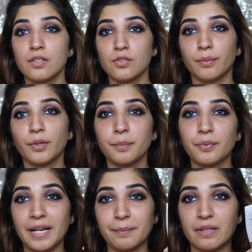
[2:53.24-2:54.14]
So I'm going to
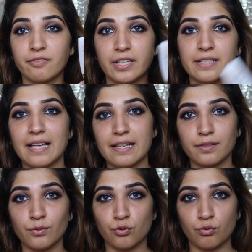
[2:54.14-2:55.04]
prime my face
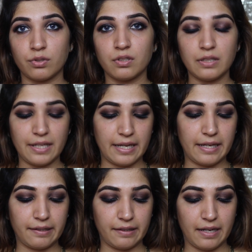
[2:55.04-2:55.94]
as usual,
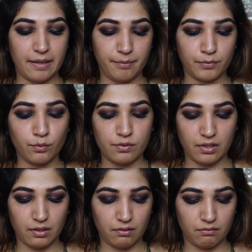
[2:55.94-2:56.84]
and I'm
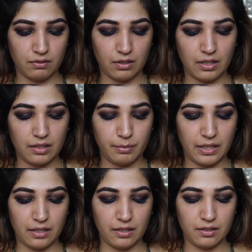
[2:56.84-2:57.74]
using the Color
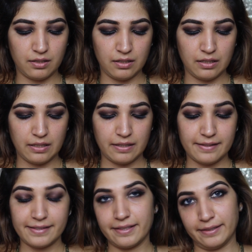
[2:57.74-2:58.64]
Bar
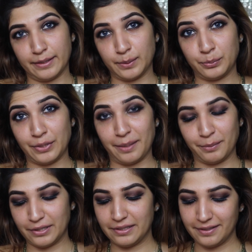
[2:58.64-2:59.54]
silicone
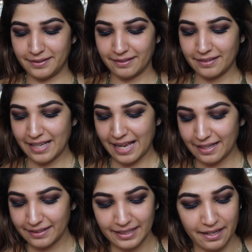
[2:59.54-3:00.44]
primer.
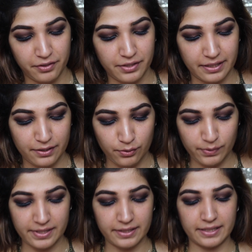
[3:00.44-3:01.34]
I think everything is too
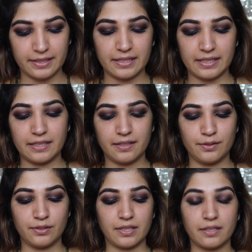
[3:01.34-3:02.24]
silicone-y
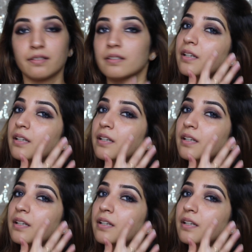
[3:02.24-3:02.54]
today.